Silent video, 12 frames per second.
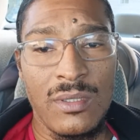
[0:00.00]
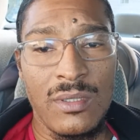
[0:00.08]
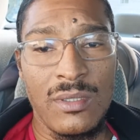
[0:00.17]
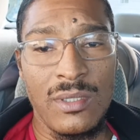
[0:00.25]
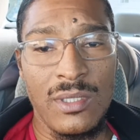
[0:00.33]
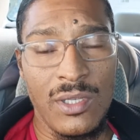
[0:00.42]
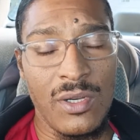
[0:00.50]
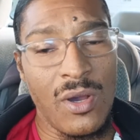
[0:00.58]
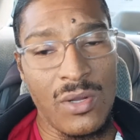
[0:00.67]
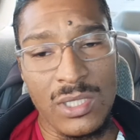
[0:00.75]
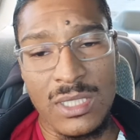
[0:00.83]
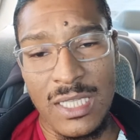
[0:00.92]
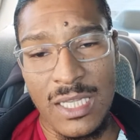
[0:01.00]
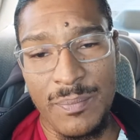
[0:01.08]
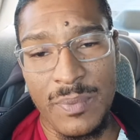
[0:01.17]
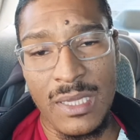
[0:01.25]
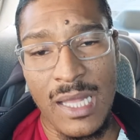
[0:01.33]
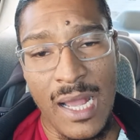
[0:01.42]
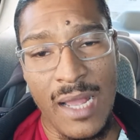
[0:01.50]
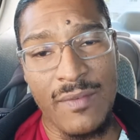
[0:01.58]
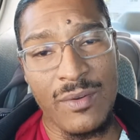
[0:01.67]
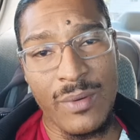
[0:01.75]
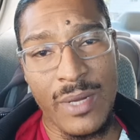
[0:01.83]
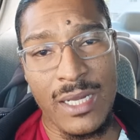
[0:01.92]
You'll go to sleep alive
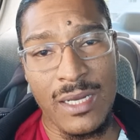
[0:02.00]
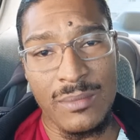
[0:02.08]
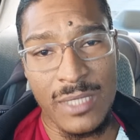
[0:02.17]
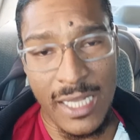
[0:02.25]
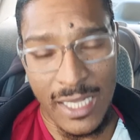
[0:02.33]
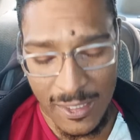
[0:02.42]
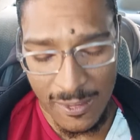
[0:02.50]
and wake up dead.